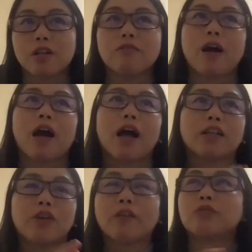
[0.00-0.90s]
certified.
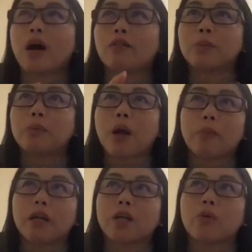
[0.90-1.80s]
You have to have the proper
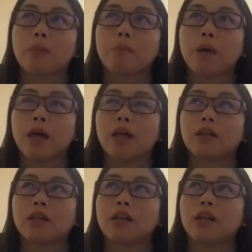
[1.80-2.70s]
equipment,
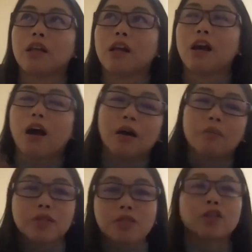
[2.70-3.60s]
um,
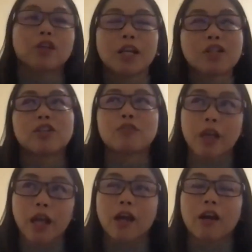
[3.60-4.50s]
the circulation of the
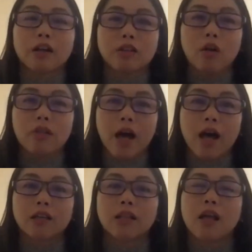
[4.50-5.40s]
air, and all
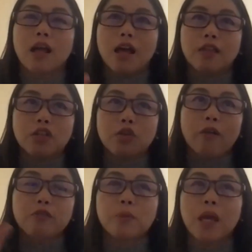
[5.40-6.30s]
that. And then you
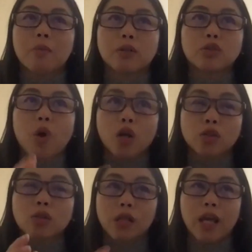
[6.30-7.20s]
mm-hmm. have to be mm-hmm. able to
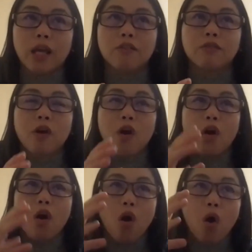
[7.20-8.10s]
autoclave
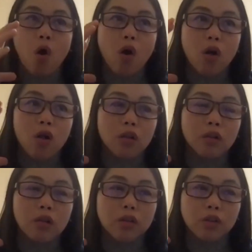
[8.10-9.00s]

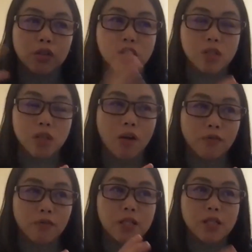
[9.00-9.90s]
all your
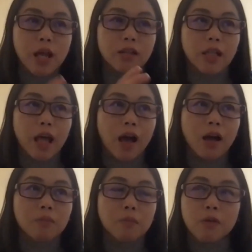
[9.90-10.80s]
stuff inside the
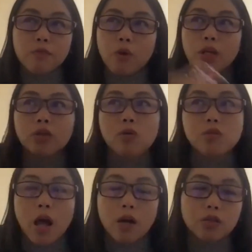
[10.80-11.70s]
lab before it goes
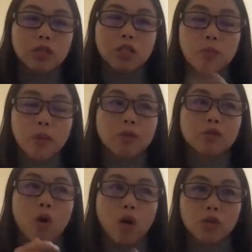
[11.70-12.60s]
mm-hmm. out. You need to be able
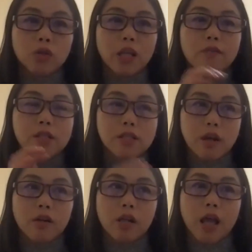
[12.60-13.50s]
to autoclave and
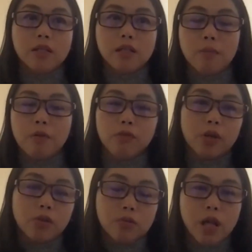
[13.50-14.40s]
sterilize them before
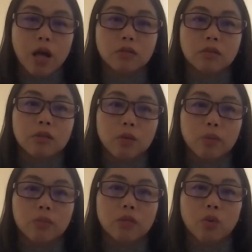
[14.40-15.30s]
it goes out the,
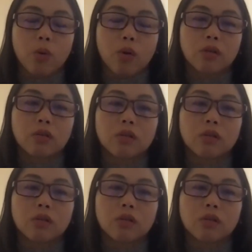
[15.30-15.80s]
the door.